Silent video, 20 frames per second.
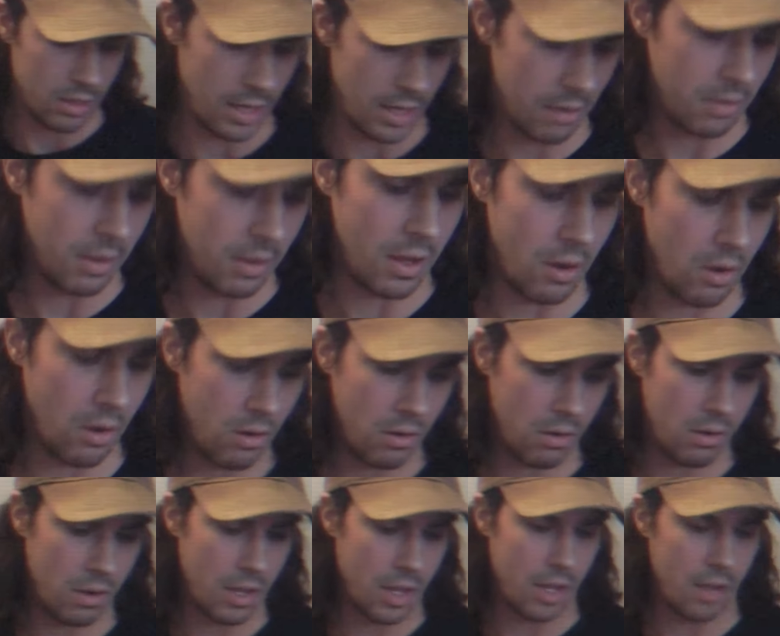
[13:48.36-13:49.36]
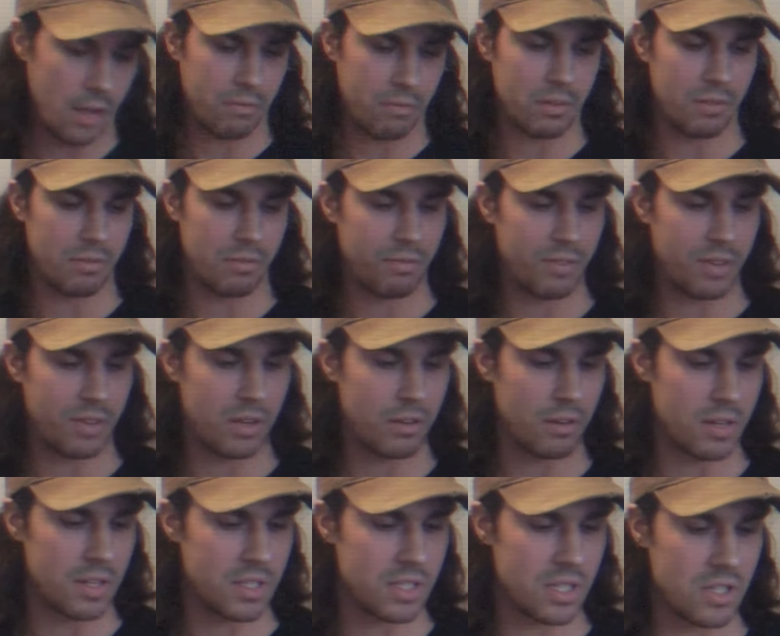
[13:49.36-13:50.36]
all have to
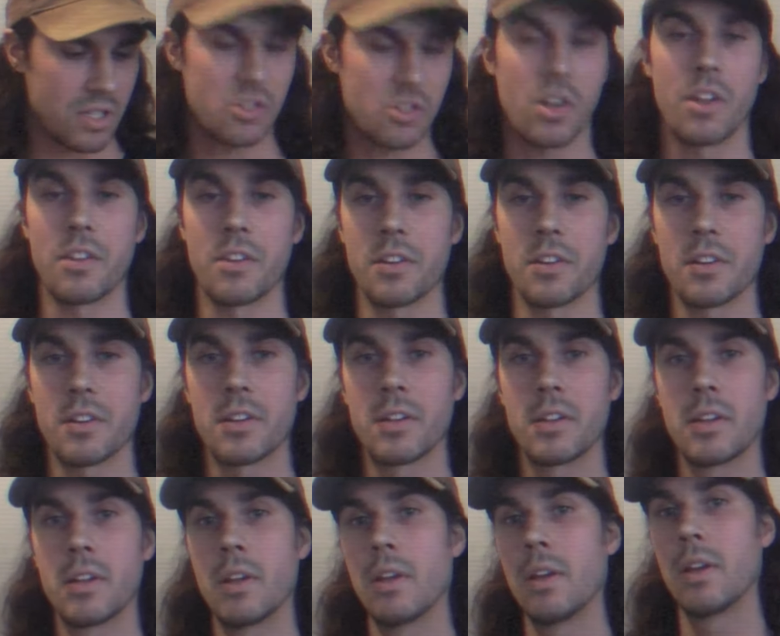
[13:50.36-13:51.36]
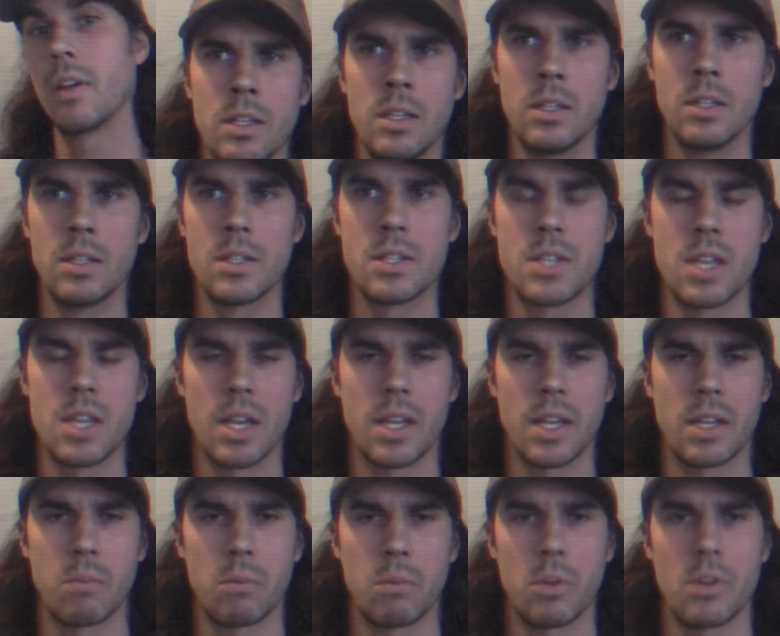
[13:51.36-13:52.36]
fear is each other. It's
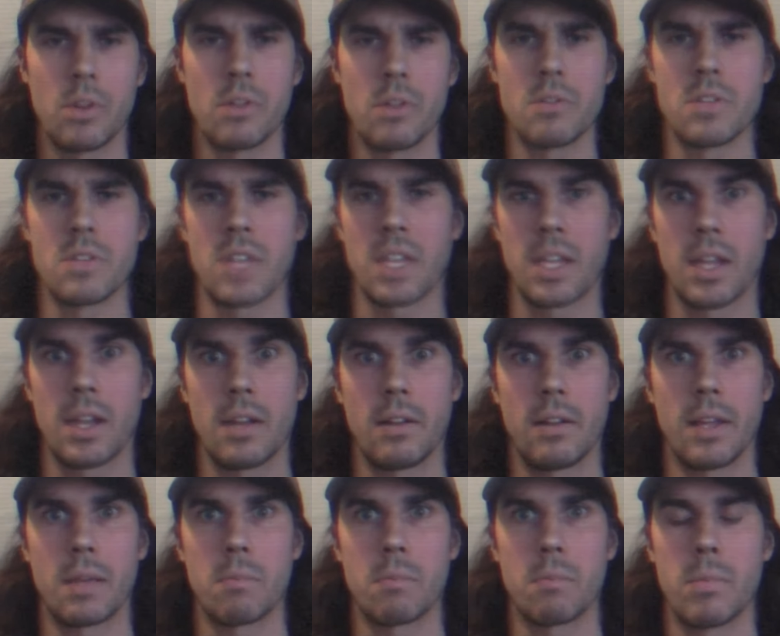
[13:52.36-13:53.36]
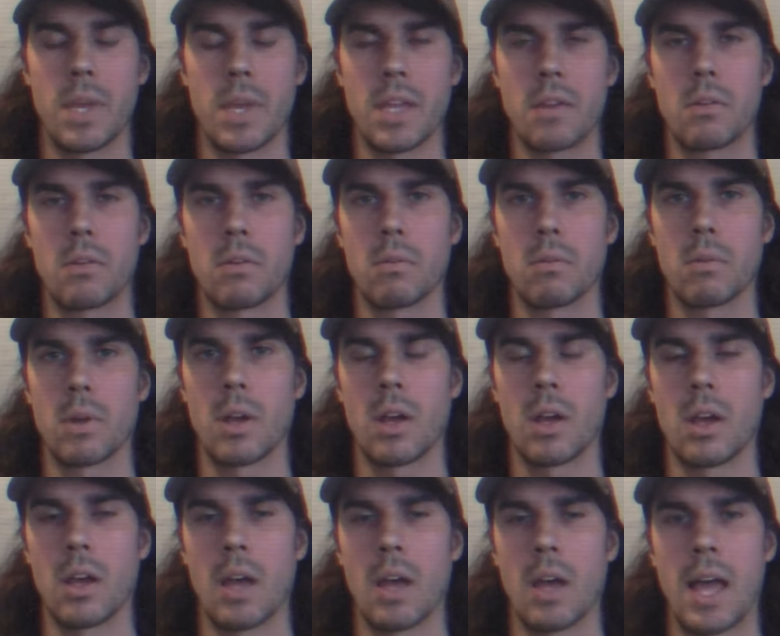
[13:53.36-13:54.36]
like one of those like kind of like bank
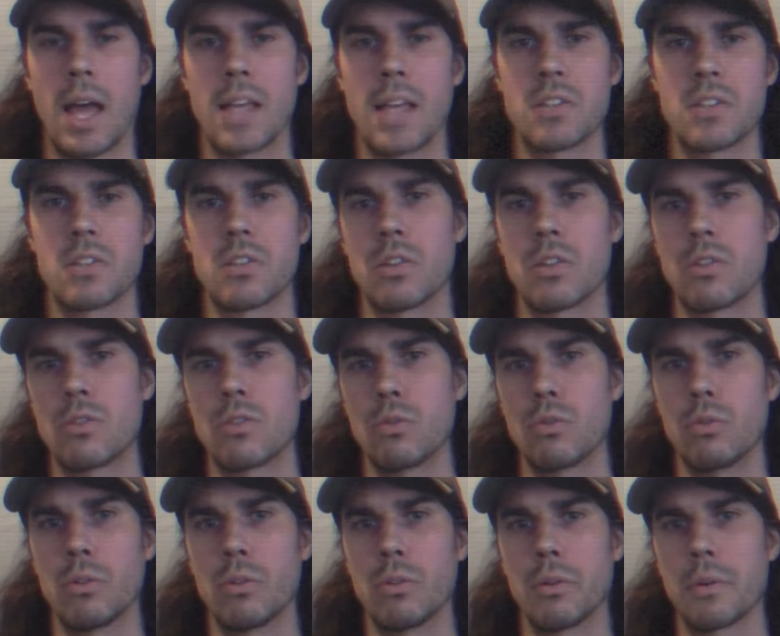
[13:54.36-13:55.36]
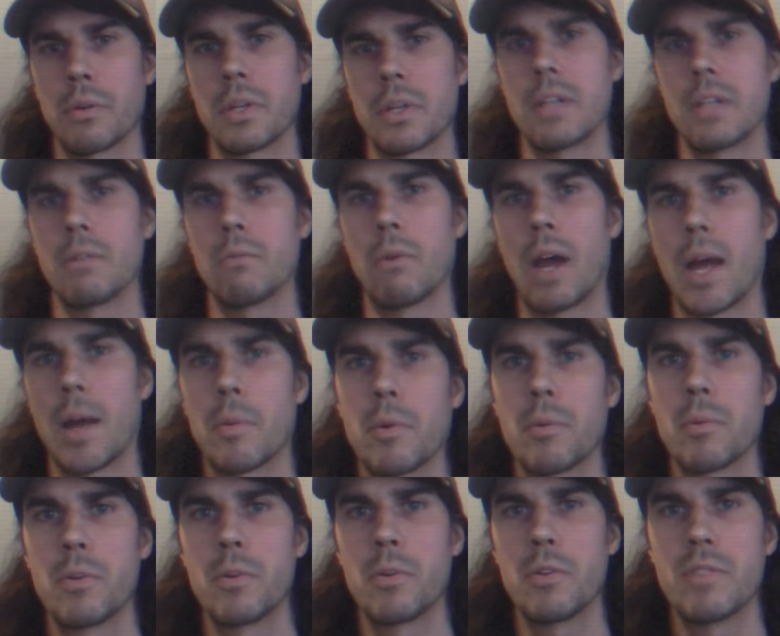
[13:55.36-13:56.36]
heist jewelry robber
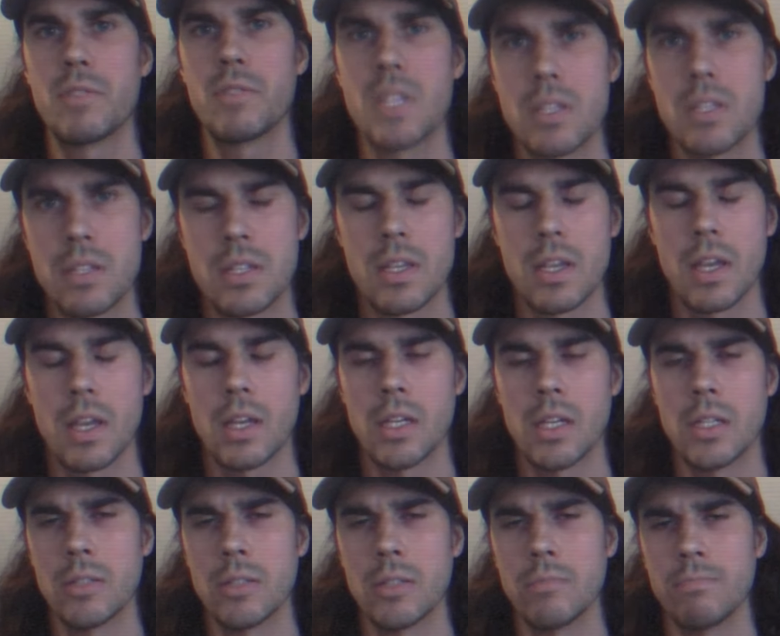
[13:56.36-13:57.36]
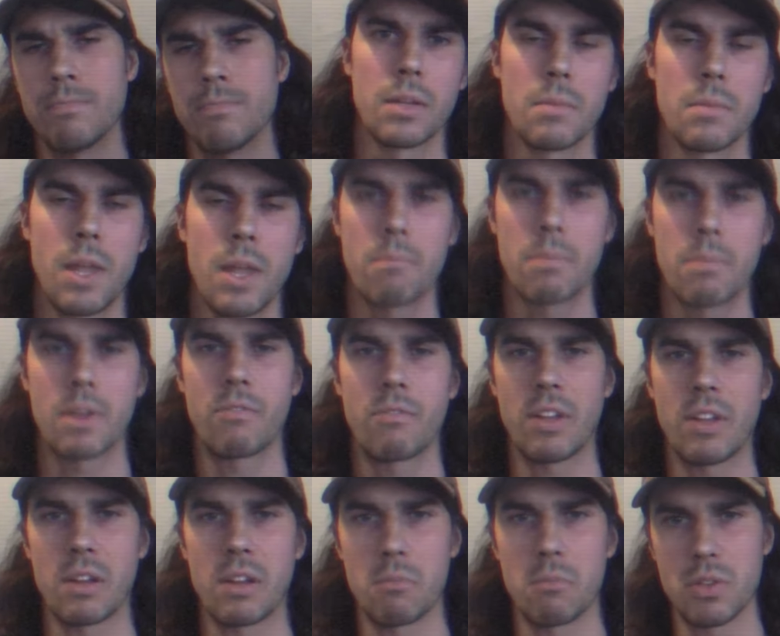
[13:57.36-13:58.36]
movies. Not a big
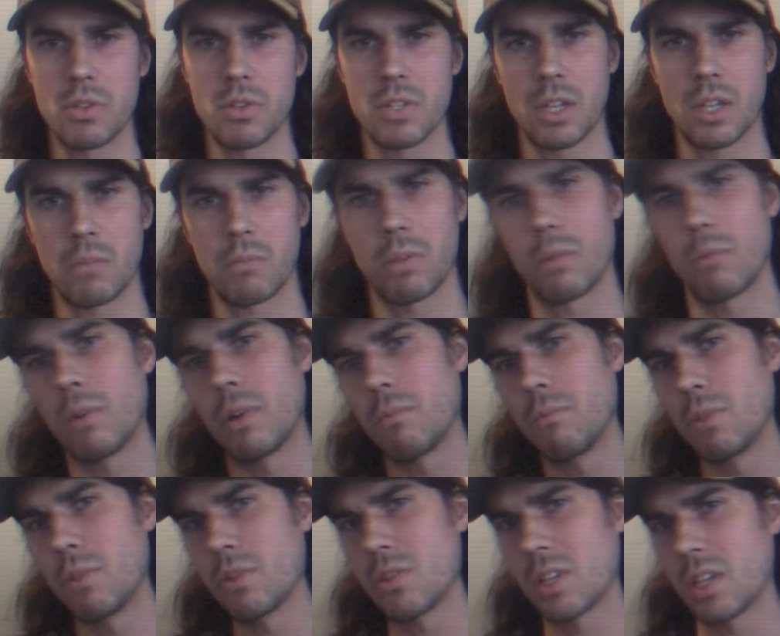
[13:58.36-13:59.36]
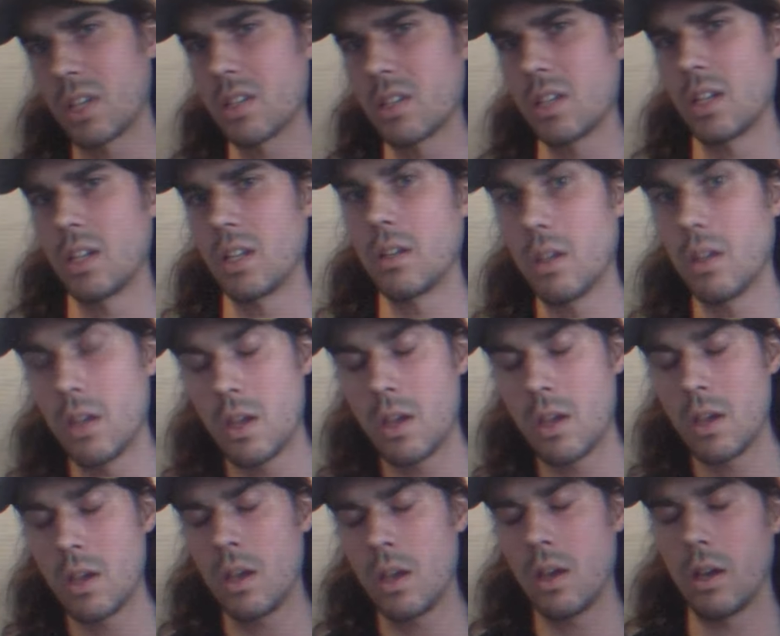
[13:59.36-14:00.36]
fan of music, but when music is in
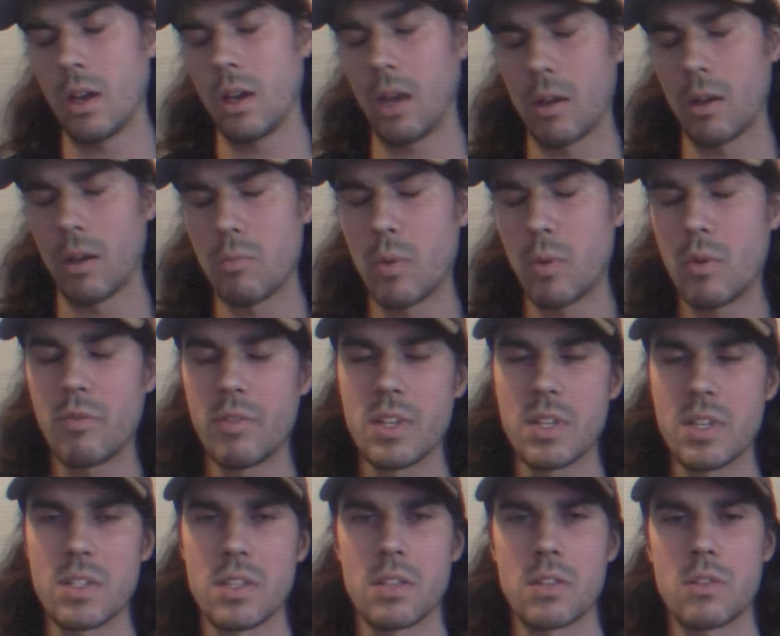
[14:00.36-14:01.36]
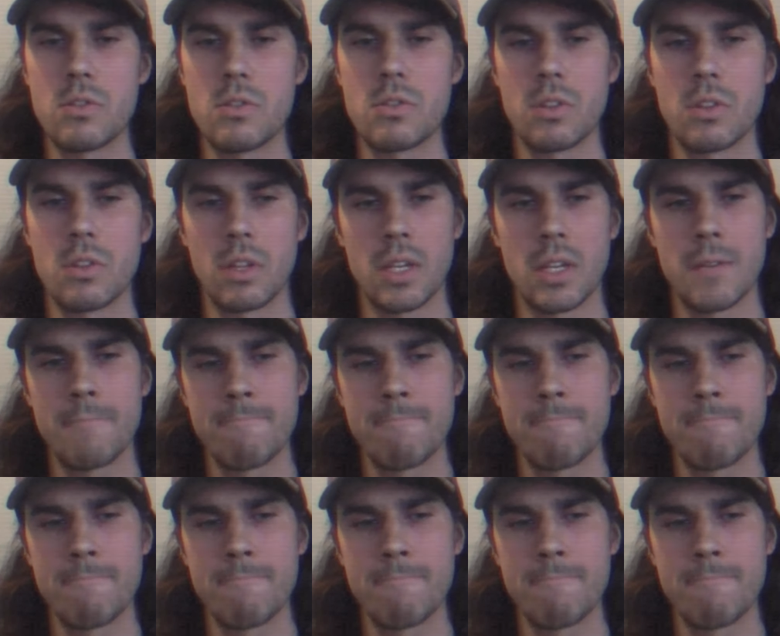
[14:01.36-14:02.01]
movies, it's usually